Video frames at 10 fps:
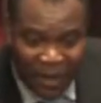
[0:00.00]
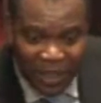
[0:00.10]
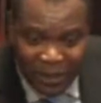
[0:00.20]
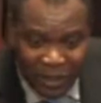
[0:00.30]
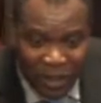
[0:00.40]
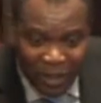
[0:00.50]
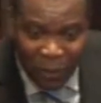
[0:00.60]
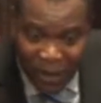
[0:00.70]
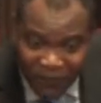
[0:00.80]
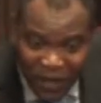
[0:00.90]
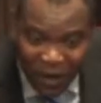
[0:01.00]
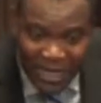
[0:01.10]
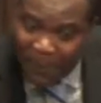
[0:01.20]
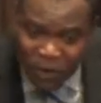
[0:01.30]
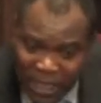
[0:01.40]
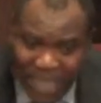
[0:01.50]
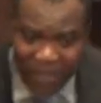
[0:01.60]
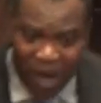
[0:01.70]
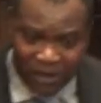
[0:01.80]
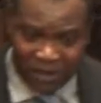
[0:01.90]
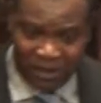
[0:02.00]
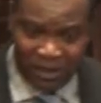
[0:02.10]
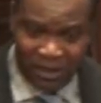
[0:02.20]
word, you know, the word of God. Absolutely not.